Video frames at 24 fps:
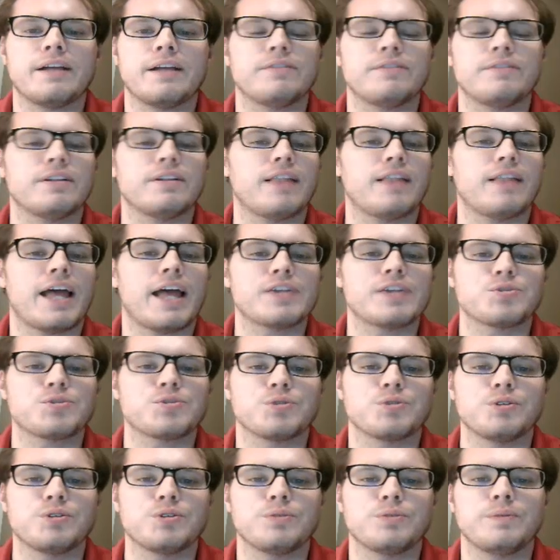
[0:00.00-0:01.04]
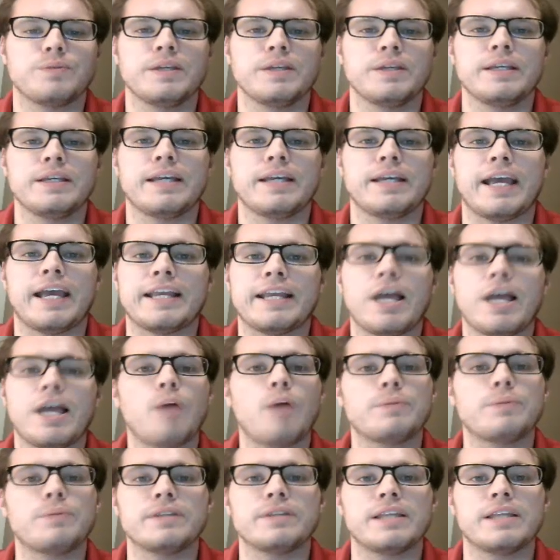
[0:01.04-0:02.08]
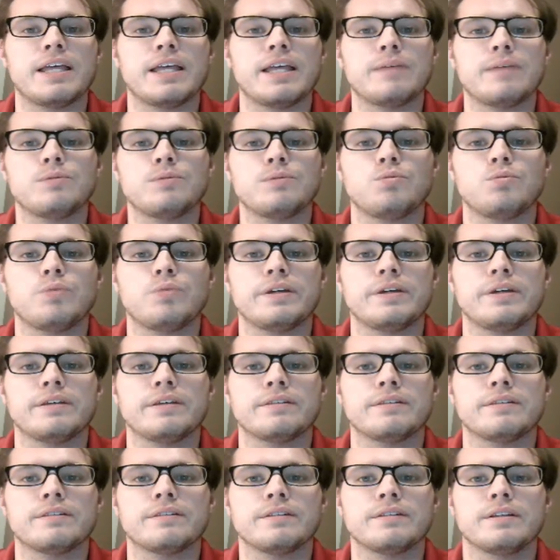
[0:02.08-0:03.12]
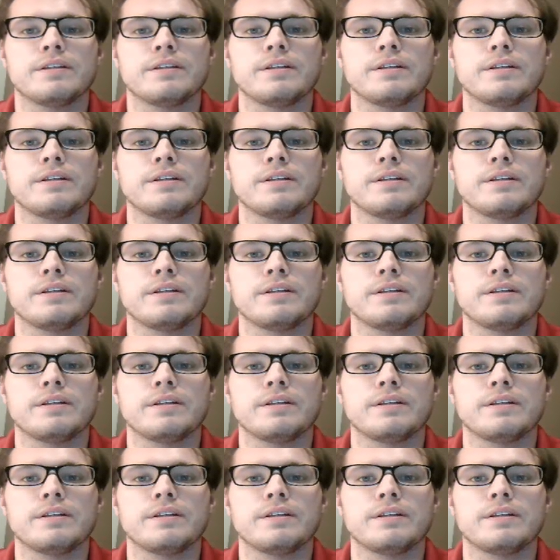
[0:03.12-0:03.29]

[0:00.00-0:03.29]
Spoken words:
of the classroom and helping them with